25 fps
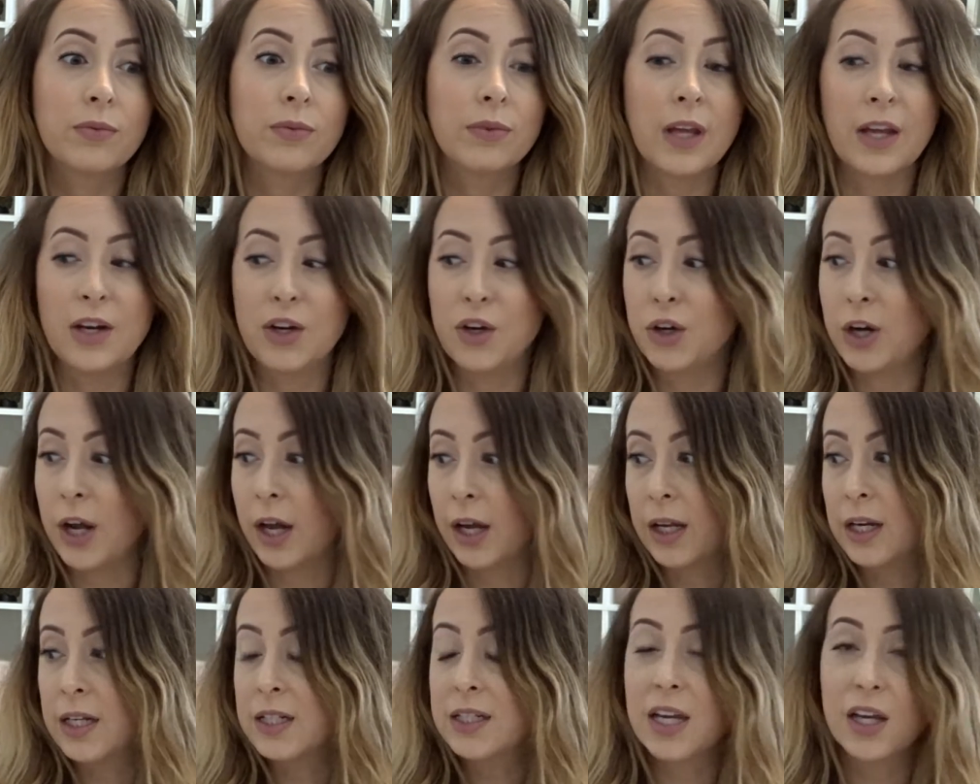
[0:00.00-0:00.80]
and you're
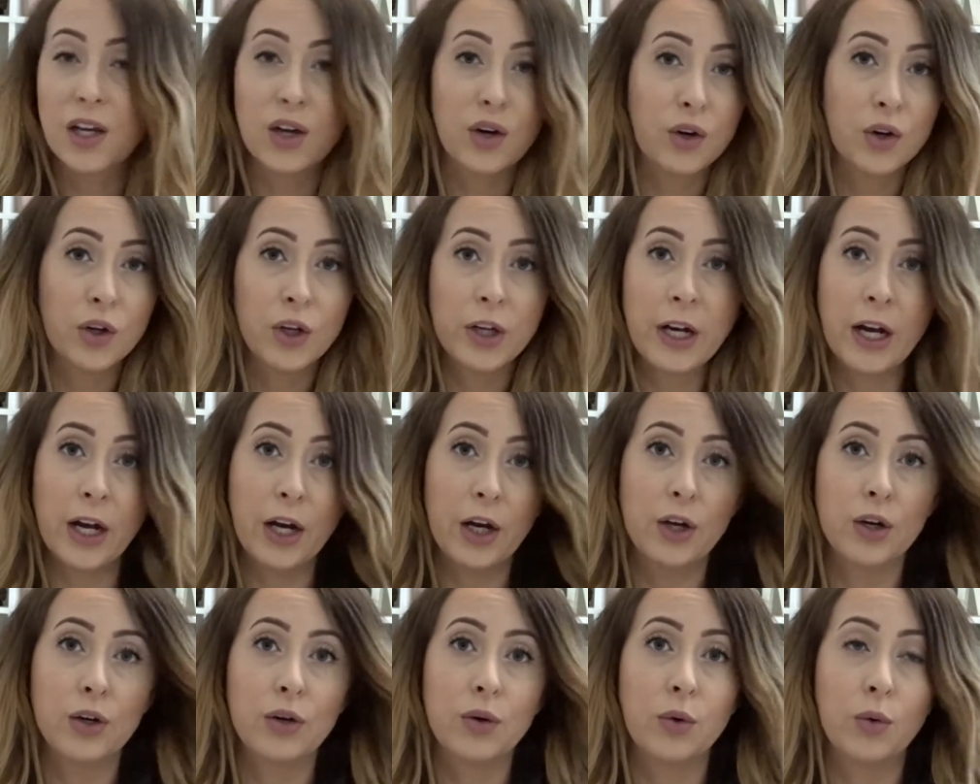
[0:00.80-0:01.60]
not going to take a curling
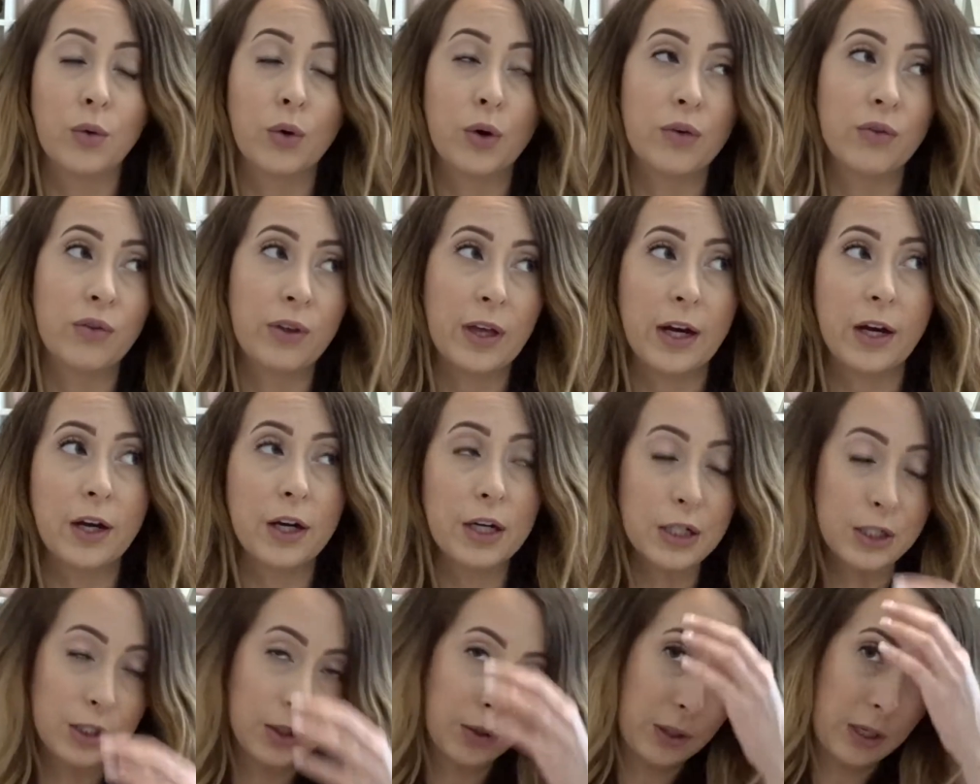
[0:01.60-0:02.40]
iron or a flat
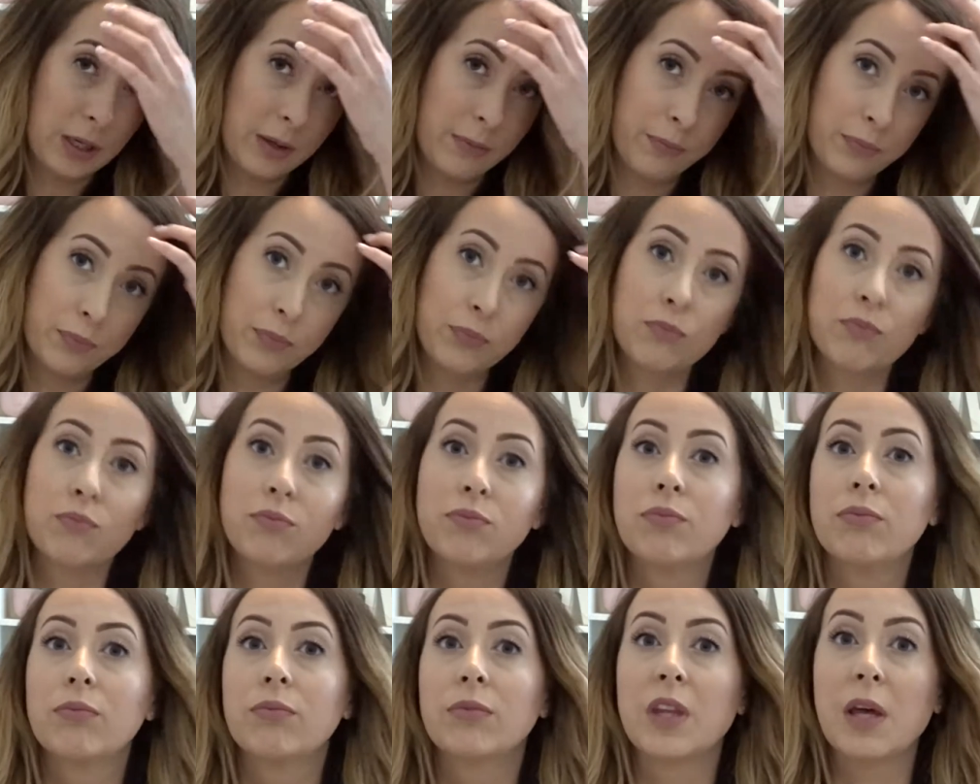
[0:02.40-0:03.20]
iron to it,
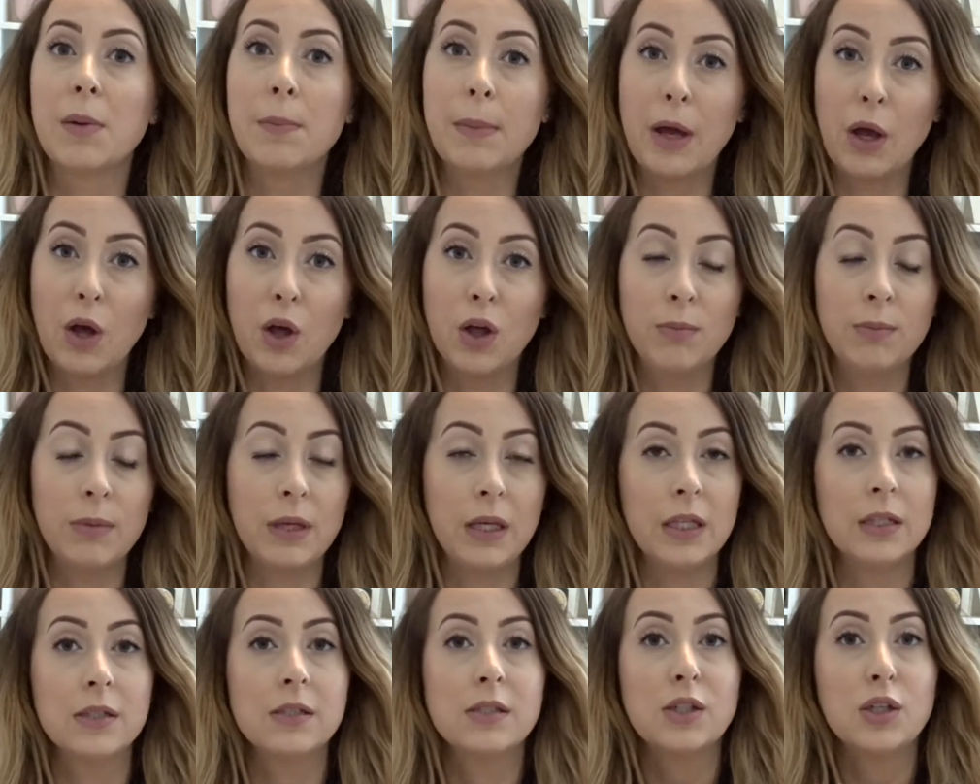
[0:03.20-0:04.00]
then by all
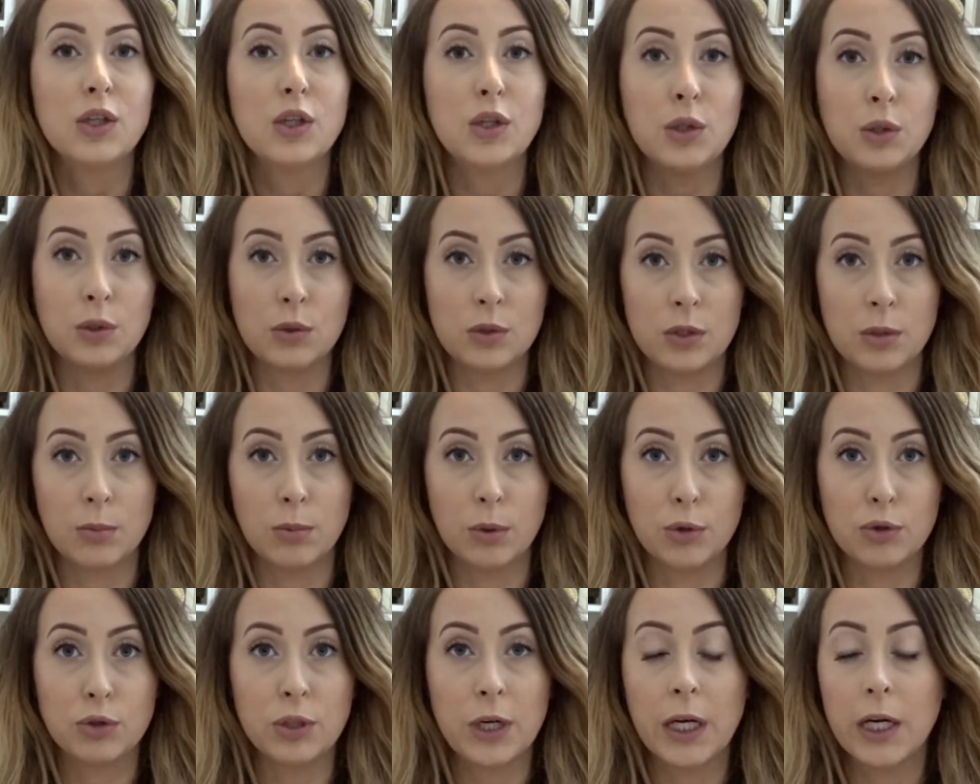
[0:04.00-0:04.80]
means use the
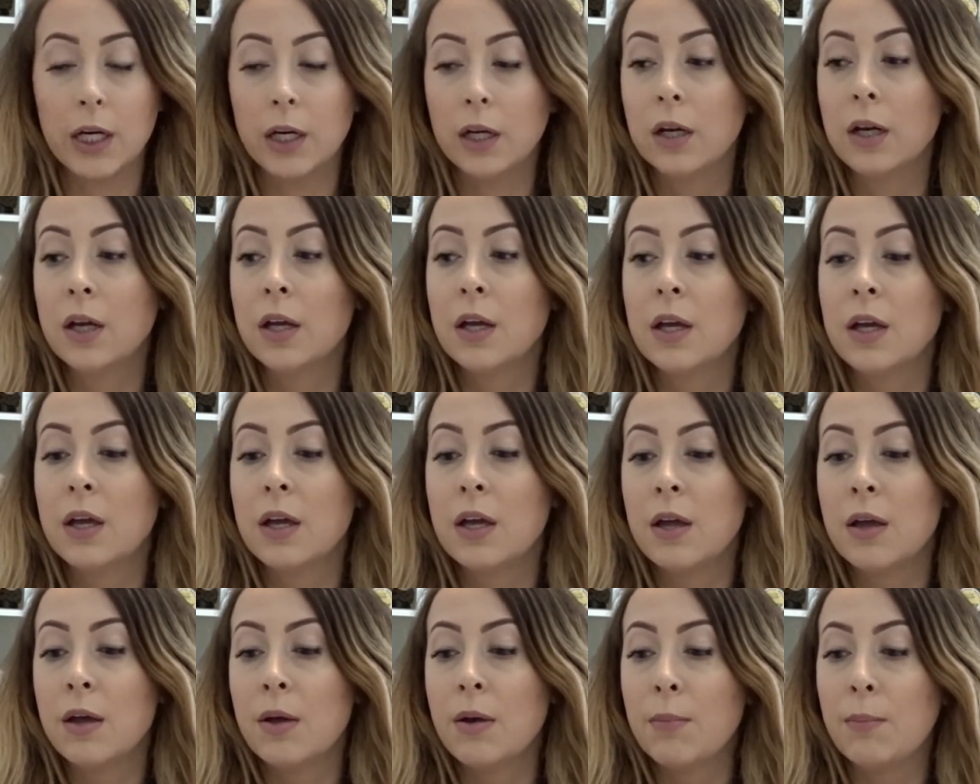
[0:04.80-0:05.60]
blow dryer.
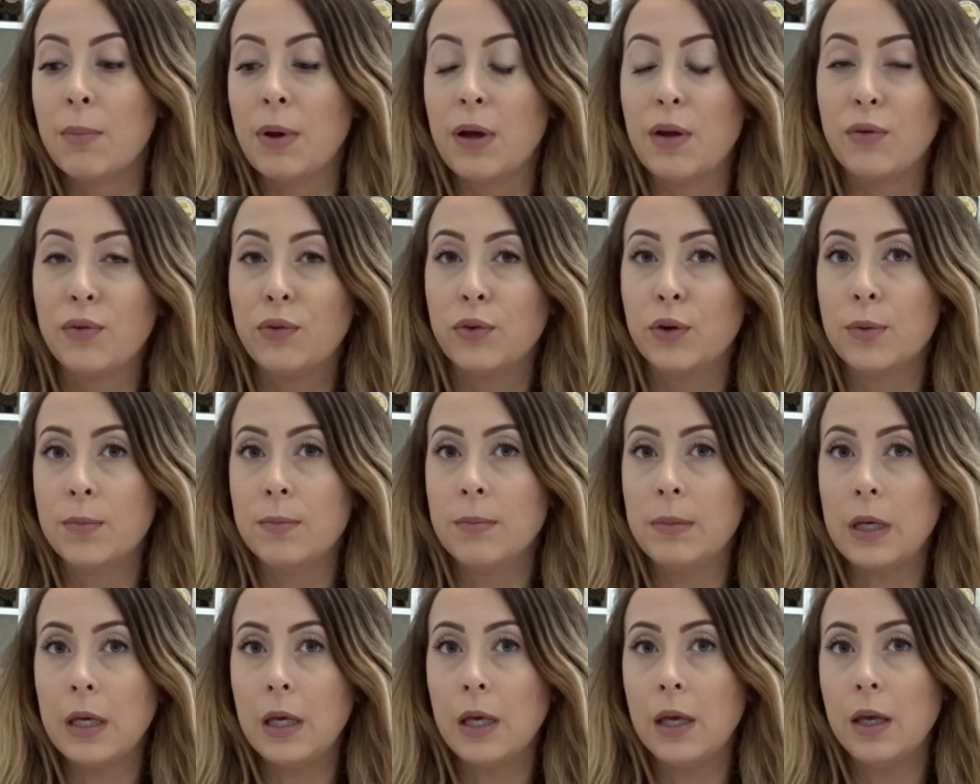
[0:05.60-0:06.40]
But for
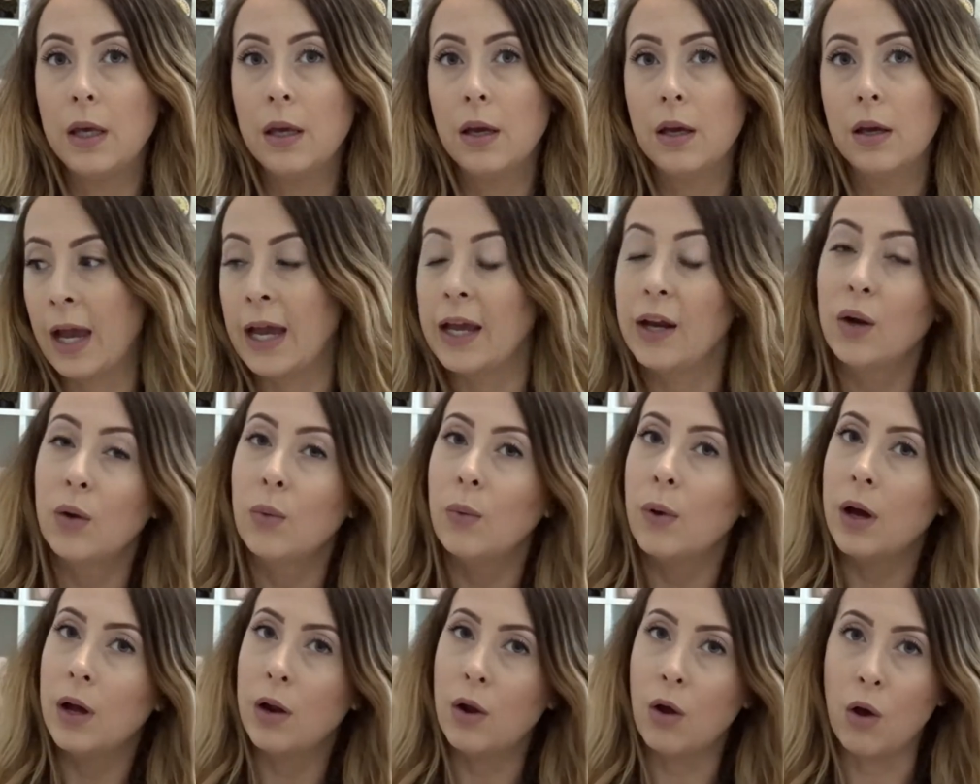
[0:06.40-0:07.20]
me, I
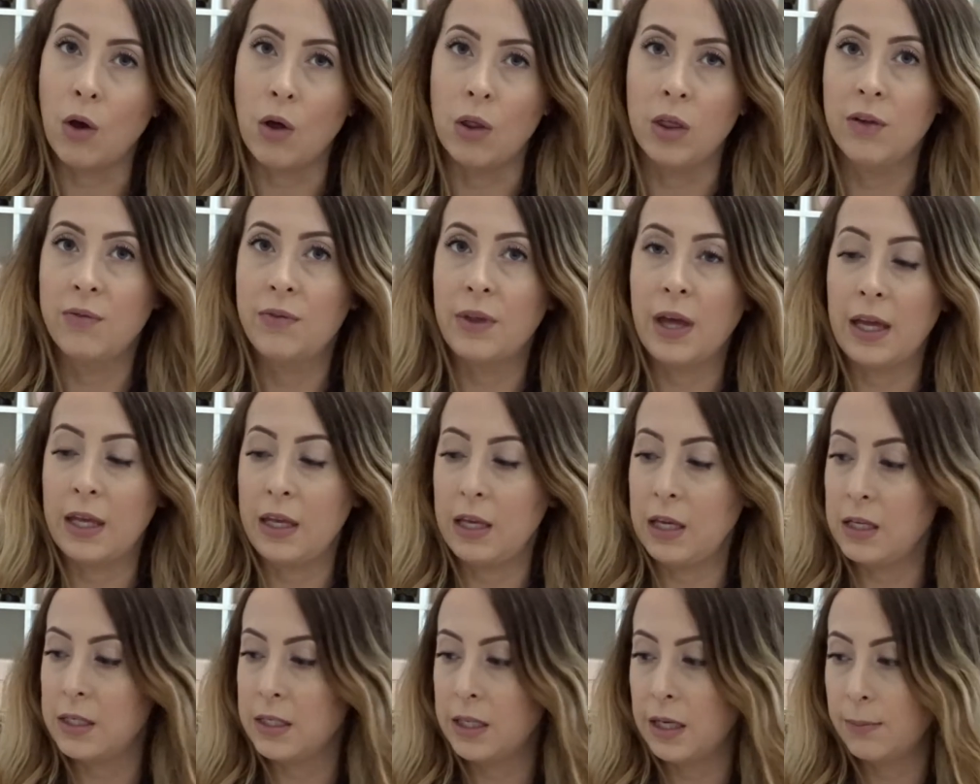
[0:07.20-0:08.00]
don't want all of that
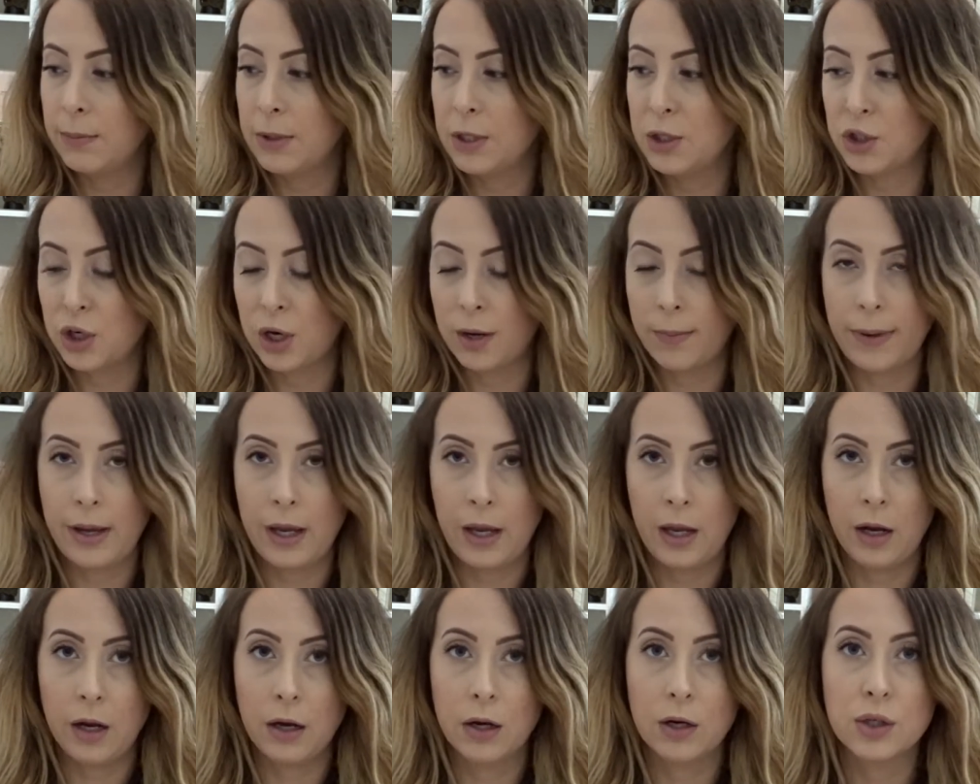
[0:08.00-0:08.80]
heat damage on my
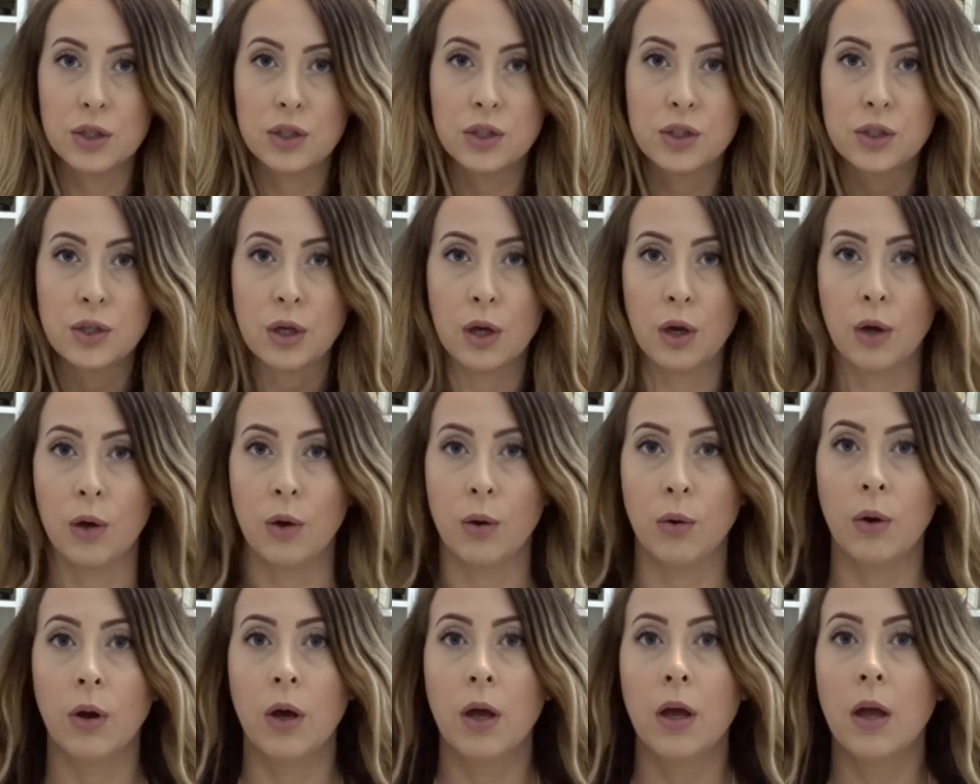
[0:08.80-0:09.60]
hair,
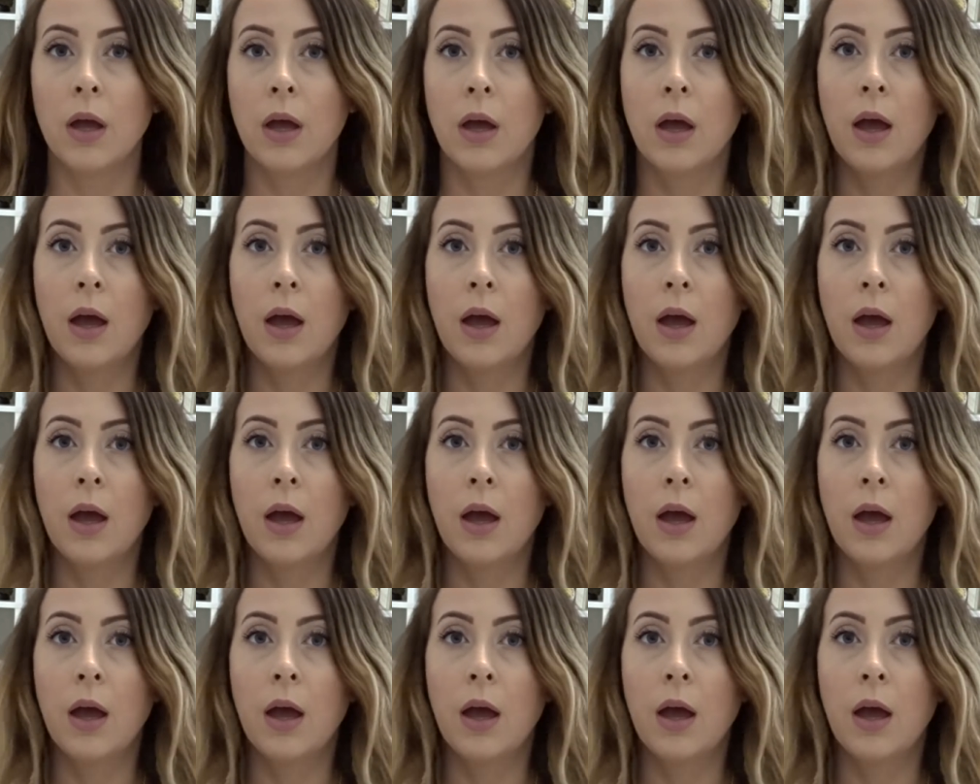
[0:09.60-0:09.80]
so